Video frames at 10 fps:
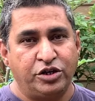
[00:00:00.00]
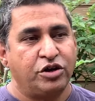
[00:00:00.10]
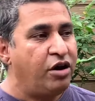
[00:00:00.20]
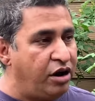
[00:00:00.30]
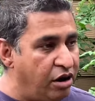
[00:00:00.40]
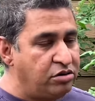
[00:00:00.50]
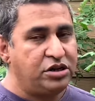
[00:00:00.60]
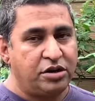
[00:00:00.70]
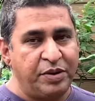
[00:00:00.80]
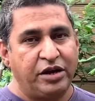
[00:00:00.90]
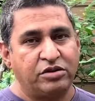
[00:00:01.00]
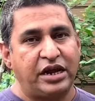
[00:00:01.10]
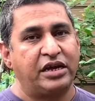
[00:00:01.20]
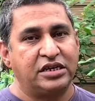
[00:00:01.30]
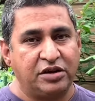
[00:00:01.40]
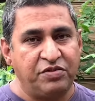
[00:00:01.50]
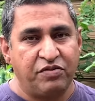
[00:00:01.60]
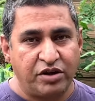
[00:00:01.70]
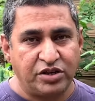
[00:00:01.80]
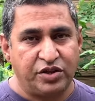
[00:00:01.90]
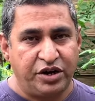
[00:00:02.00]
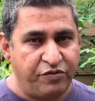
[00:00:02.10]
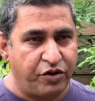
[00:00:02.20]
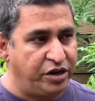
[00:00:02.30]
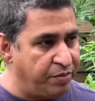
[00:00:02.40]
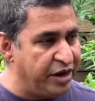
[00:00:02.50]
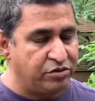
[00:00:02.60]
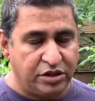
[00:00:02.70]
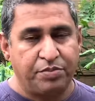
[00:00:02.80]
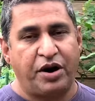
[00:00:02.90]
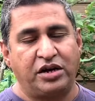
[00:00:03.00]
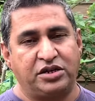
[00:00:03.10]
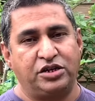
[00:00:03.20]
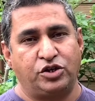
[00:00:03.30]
So loads of tomatoes, like I said, we've lost 30-40 tomatoes in the process.